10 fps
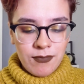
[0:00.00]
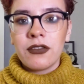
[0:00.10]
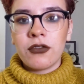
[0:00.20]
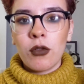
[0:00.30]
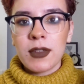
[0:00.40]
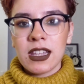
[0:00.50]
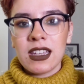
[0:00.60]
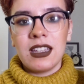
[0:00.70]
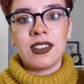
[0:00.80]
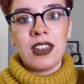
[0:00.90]
The formula
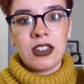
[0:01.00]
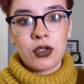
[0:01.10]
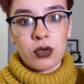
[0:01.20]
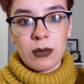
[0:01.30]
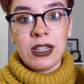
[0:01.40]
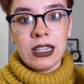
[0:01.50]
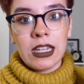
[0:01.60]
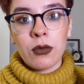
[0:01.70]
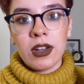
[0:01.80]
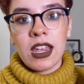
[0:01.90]
is extremely
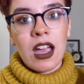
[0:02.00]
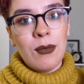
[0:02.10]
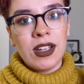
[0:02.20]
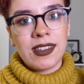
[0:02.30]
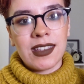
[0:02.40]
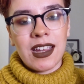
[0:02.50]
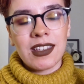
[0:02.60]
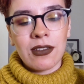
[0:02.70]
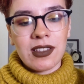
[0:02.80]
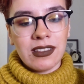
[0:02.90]
liquidy, I must say,
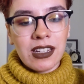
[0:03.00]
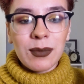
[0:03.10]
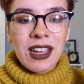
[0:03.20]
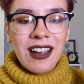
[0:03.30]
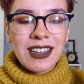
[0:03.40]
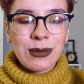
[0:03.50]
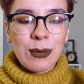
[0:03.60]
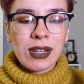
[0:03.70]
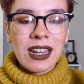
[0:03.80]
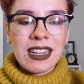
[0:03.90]
so it's a little bit hard to
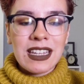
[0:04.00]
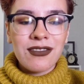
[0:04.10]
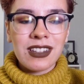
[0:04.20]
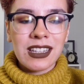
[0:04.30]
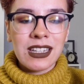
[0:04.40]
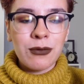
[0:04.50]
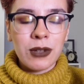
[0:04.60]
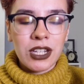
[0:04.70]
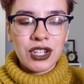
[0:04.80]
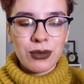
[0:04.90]
apply evenly,
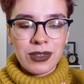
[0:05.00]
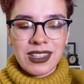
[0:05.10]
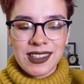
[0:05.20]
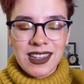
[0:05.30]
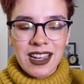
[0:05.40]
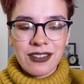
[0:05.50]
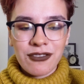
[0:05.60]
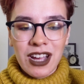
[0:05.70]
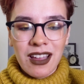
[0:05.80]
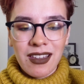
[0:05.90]
which with this kind
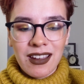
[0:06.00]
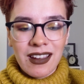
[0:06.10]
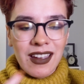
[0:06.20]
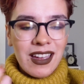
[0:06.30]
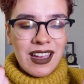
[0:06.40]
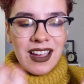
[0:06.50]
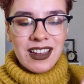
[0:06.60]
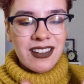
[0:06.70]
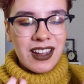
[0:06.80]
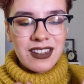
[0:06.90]
of colour I
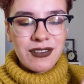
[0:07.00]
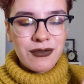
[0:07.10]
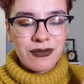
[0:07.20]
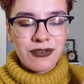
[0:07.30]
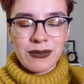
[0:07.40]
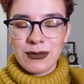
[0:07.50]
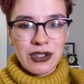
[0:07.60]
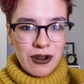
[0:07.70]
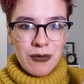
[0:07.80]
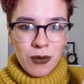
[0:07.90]
kind of
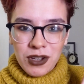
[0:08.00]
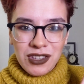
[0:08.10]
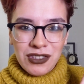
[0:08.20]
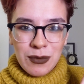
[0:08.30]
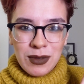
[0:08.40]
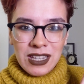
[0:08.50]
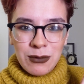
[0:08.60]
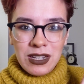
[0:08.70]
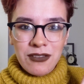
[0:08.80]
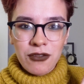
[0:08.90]
don't want a super
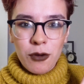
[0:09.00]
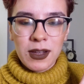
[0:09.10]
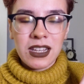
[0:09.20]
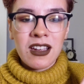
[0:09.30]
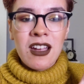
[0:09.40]
liquidy formula,